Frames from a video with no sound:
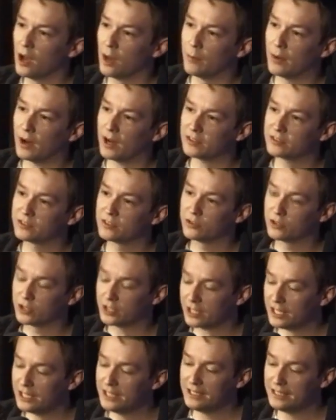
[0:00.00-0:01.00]
but the
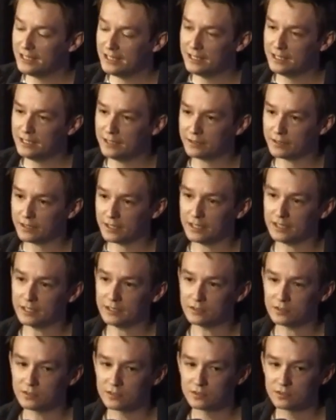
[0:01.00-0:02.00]
key
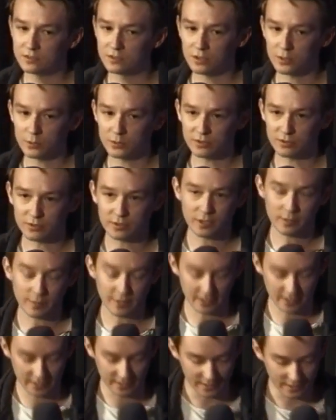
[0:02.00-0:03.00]
things that I want to think
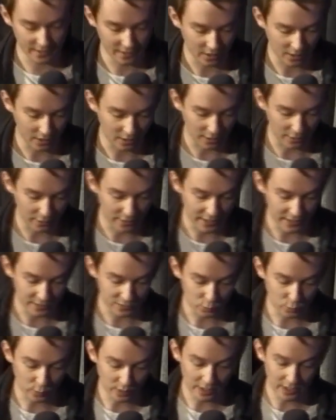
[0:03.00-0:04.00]
about here are
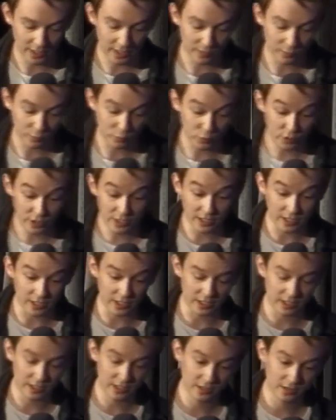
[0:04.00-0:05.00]
that we're
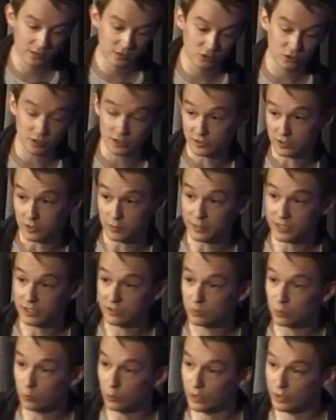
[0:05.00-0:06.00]
really trying to
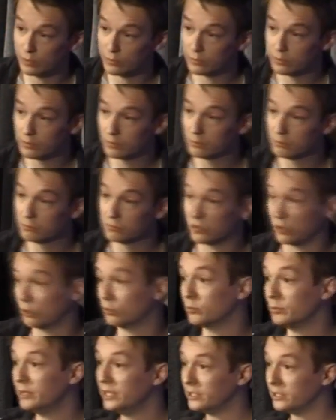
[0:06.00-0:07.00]
compete with
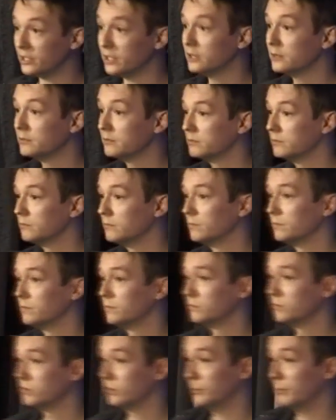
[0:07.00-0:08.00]
social media
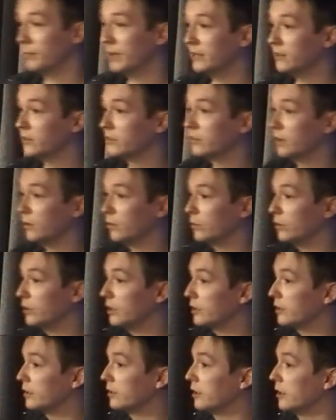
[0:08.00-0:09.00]
to make this stuff
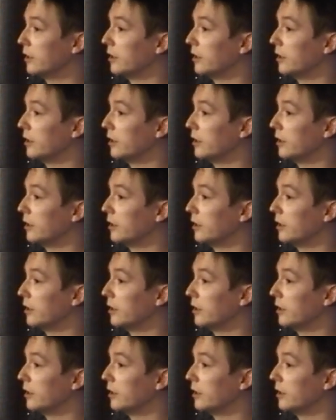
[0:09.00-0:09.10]
work.